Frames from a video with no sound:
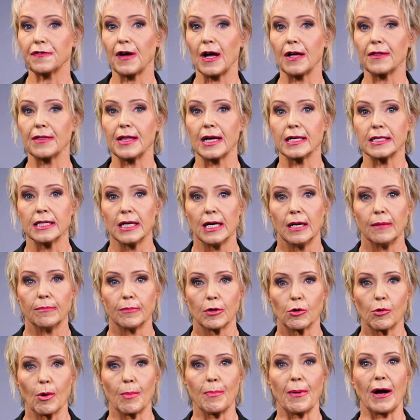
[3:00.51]
found that
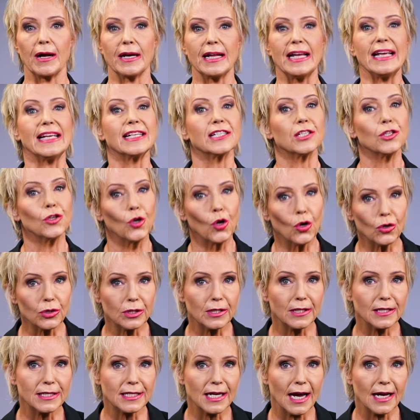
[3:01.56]
Mkhwebane is
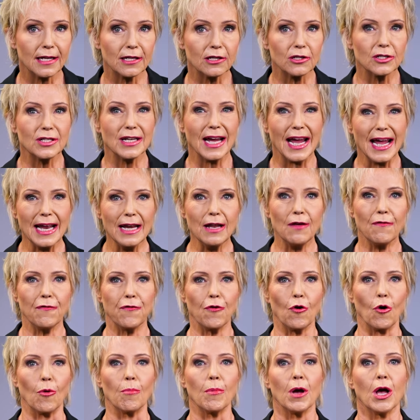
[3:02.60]
not entitled to any
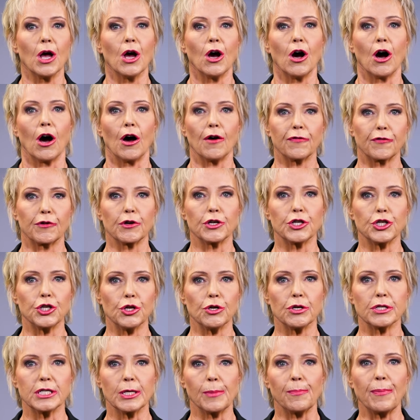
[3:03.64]
form of
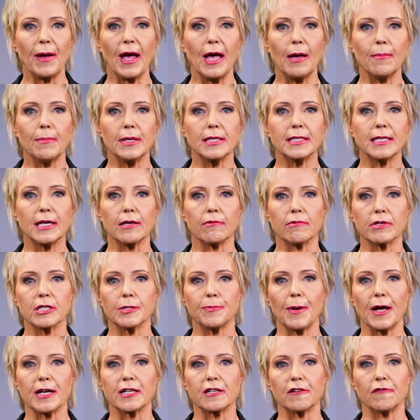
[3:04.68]
gratuity payment in
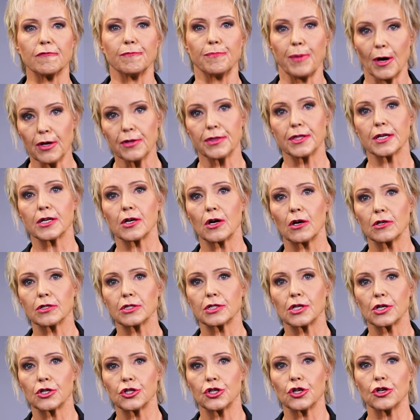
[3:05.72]
respect of both the
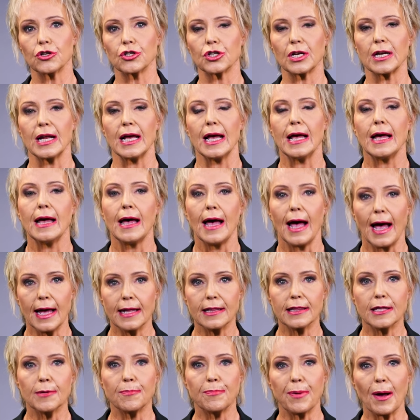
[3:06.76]
Constitution
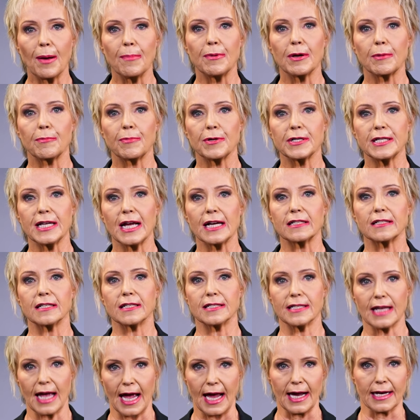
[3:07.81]
and the Public
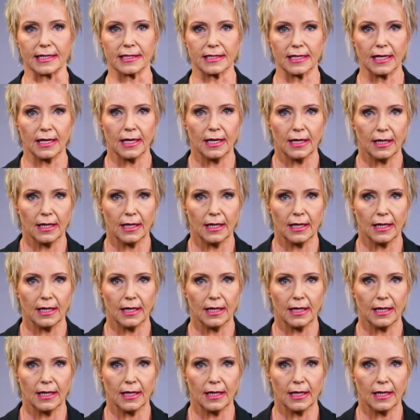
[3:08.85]
Protectors Act.